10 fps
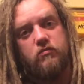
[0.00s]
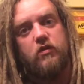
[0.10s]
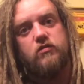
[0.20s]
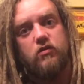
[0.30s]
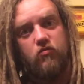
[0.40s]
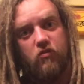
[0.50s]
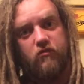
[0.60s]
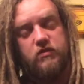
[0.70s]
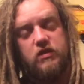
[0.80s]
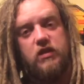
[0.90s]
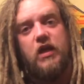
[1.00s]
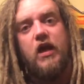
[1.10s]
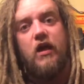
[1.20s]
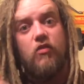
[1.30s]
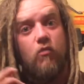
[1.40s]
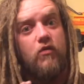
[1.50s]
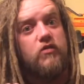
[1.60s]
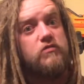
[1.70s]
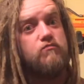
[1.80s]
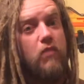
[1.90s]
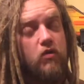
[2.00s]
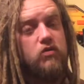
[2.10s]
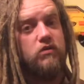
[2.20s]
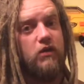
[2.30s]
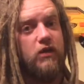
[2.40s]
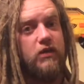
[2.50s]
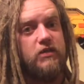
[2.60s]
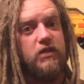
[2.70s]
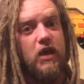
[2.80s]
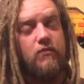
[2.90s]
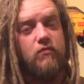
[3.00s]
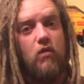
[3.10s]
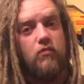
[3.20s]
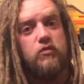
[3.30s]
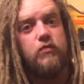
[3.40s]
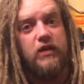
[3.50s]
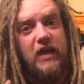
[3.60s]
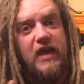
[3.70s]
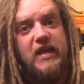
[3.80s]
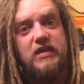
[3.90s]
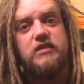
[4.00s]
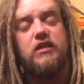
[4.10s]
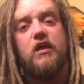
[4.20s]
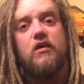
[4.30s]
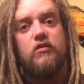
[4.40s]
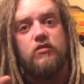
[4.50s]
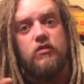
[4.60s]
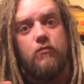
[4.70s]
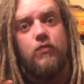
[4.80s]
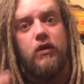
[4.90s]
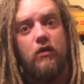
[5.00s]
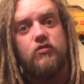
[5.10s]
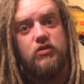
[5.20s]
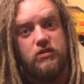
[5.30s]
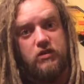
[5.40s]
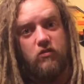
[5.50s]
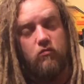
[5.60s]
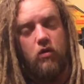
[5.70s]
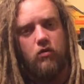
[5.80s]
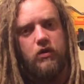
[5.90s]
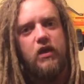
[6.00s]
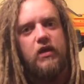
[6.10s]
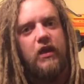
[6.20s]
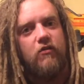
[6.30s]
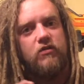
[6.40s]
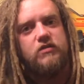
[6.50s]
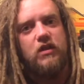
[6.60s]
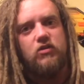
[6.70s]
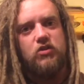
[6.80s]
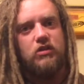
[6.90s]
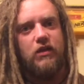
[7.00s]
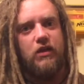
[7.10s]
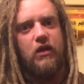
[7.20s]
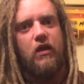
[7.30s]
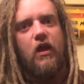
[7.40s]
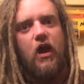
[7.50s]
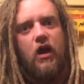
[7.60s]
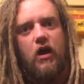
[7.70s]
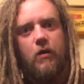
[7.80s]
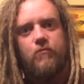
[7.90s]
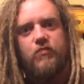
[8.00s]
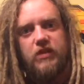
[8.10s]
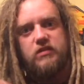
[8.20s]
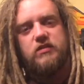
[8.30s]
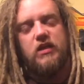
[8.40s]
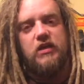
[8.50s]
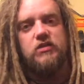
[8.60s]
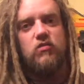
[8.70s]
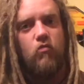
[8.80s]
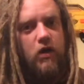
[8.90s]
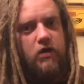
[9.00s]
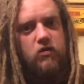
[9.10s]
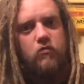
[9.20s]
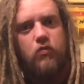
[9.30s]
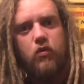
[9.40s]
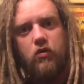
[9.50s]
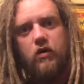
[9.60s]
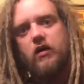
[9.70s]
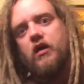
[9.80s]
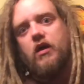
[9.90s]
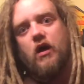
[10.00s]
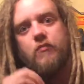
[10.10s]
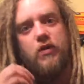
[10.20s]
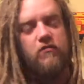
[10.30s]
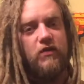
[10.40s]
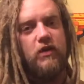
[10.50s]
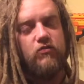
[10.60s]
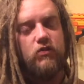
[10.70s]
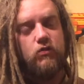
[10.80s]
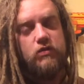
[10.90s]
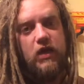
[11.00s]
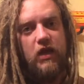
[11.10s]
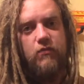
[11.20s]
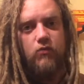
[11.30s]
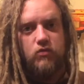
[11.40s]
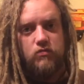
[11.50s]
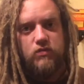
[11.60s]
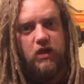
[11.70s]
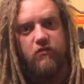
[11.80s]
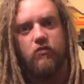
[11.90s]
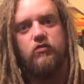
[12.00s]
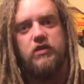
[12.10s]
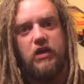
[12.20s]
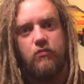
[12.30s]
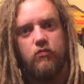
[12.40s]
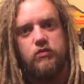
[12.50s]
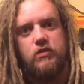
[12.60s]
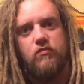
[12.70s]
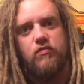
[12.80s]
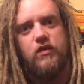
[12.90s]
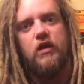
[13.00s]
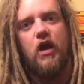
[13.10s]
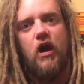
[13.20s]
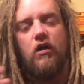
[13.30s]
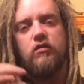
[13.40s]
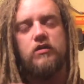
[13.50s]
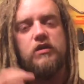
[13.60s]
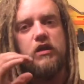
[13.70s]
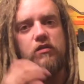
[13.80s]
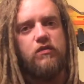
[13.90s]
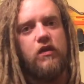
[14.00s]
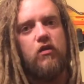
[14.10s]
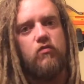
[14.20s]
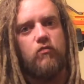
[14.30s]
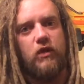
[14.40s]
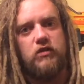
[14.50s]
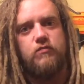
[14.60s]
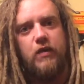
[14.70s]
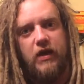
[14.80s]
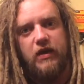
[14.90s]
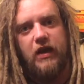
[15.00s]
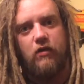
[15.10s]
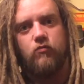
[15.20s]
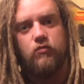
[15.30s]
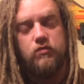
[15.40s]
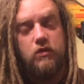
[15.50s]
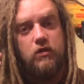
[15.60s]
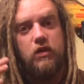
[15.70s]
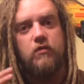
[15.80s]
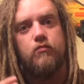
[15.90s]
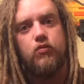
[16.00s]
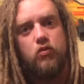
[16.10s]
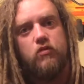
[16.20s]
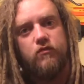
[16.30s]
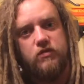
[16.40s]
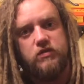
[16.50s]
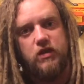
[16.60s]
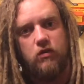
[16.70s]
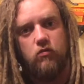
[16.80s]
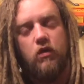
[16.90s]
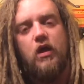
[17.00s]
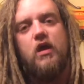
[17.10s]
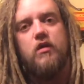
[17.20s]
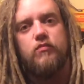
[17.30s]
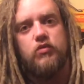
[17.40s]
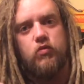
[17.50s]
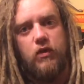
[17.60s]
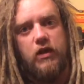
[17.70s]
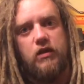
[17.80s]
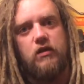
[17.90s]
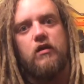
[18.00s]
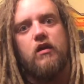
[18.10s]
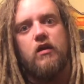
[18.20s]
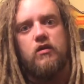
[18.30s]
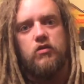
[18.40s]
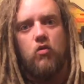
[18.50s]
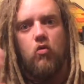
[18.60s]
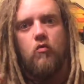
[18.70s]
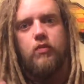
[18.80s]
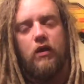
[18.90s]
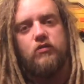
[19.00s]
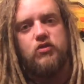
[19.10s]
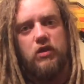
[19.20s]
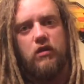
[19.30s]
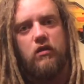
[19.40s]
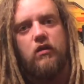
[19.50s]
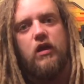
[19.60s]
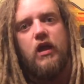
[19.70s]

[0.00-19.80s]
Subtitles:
the most controversy and the one that's most likely to get me mobbed, but it is the plunger seal mod. Now, essentially, this is where you put a bit of electrical tape or some Teflon tape or something underneath the O-ring to pad it out to improve the seal between your plunger